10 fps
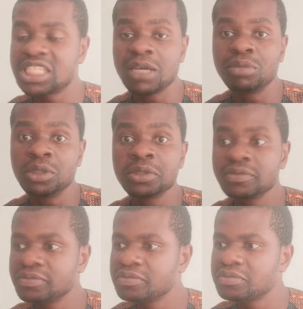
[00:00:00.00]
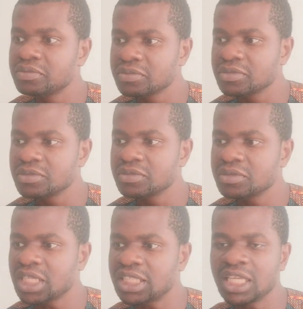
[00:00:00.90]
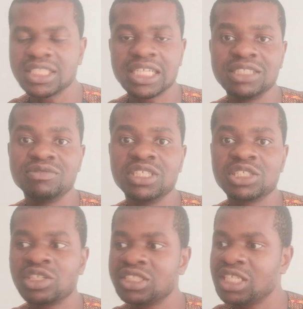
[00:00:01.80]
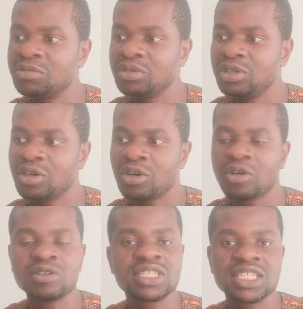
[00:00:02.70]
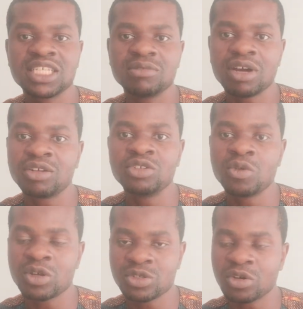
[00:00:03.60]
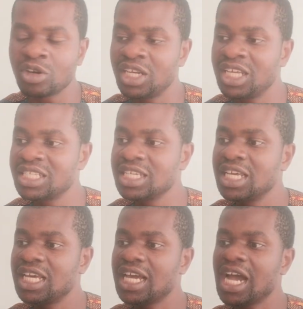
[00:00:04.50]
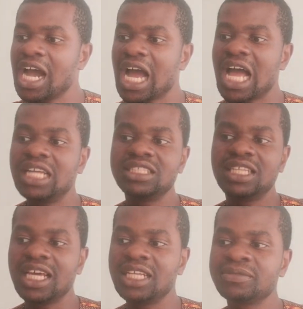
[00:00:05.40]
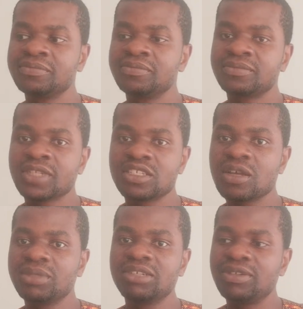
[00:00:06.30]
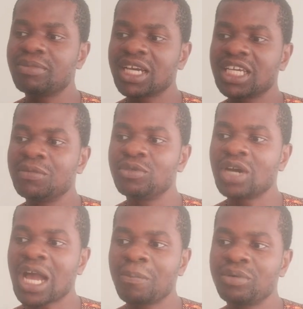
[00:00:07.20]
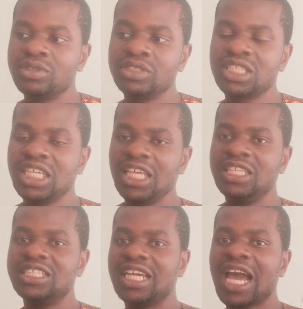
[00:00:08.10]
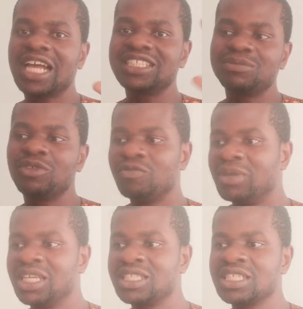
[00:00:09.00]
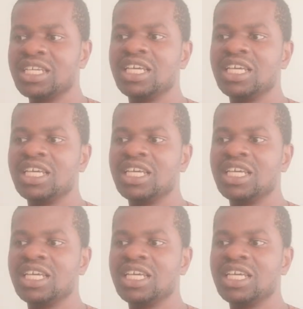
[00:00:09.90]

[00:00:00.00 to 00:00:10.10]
table. I think their divination table or cultic table, I don't know what to call it. And then something remarkable happened in the hand movement.